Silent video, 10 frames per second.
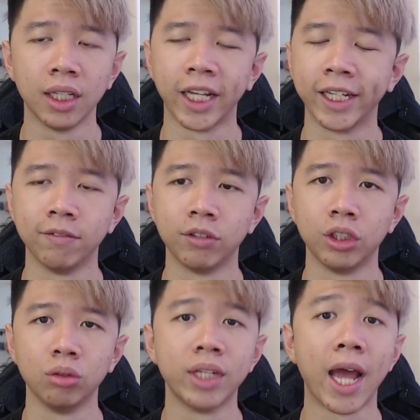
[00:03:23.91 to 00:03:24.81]
that gives
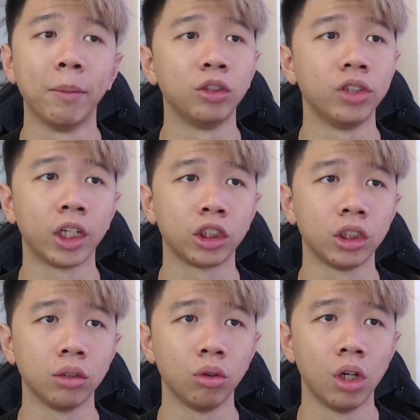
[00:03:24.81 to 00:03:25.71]
you damage
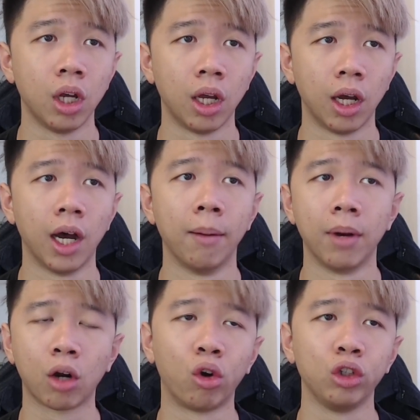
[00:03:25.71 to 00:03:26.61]
reduction
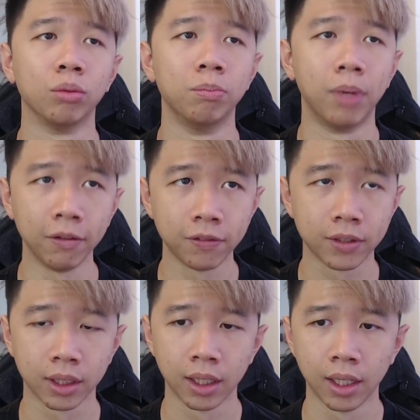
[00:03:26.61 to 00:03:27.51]
according to buffs,